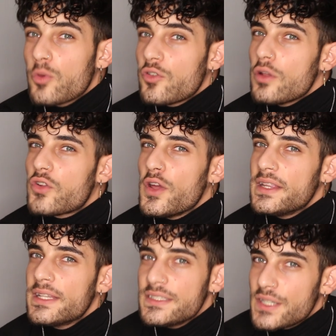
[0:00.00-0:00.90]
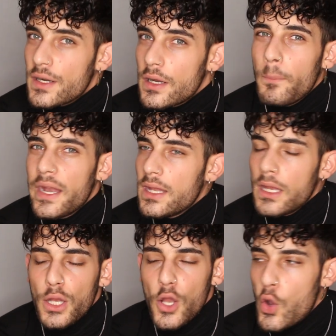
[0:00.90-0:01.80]
was also a teacher, but I
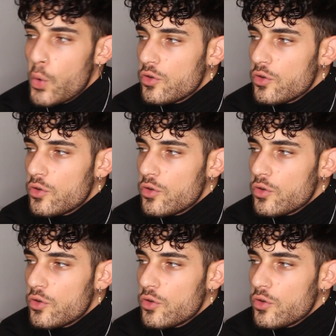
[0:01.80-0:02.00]
didn't know